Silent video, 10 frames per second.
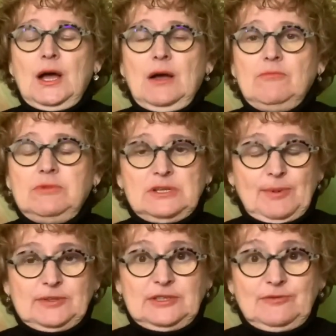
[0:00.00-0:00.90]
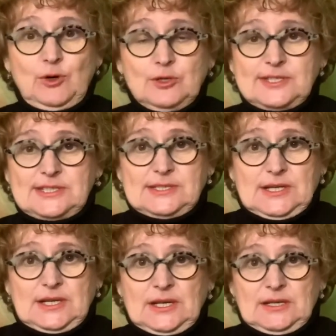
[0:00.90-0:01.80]
what about the divorce?
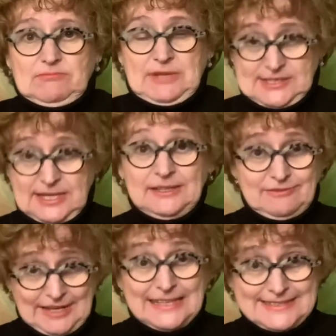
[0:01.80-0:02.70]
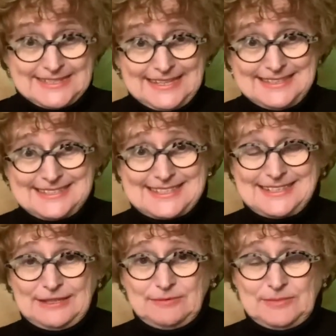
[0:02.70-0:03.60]
Does that invalidate
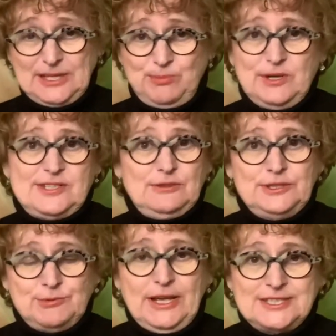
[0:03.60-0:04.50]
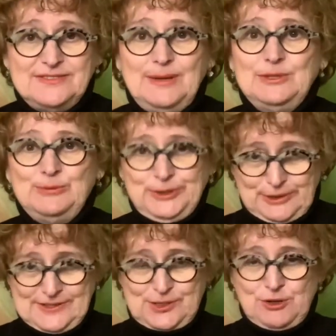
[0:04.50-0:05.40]
my personal directive? I'm a little bit
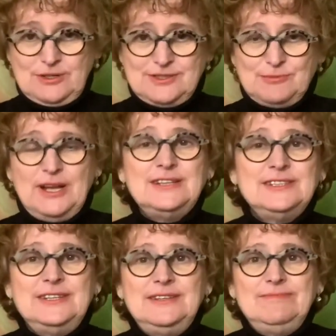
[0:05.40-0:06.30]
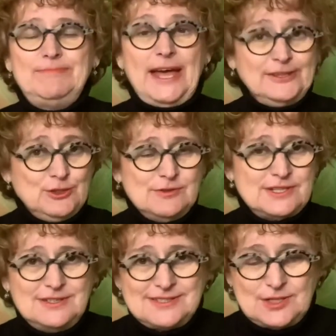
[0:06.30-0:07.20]
concerned. Well, the bad news
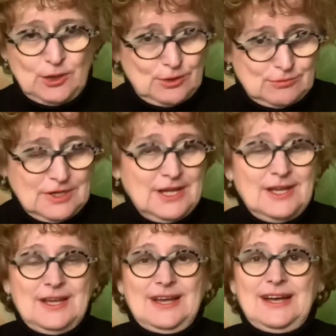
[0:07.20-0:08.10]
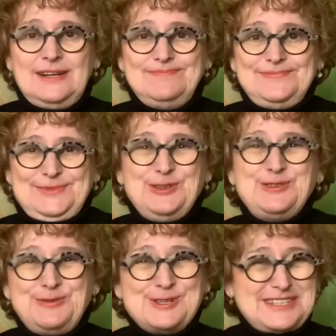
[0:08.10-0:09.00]
is no. Your
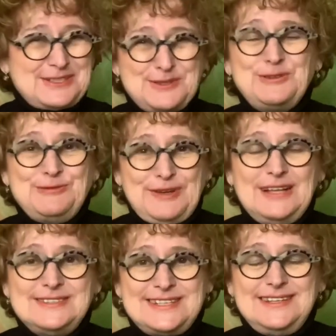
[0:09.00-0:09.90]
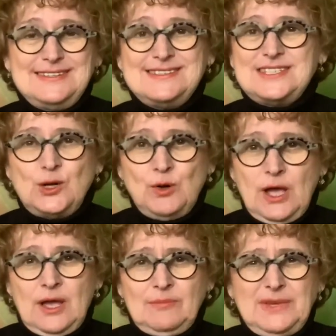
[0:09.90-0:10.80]
divorce does not invalidate it. So
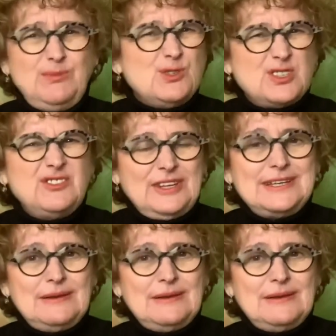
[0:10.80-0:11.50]
maybe you should think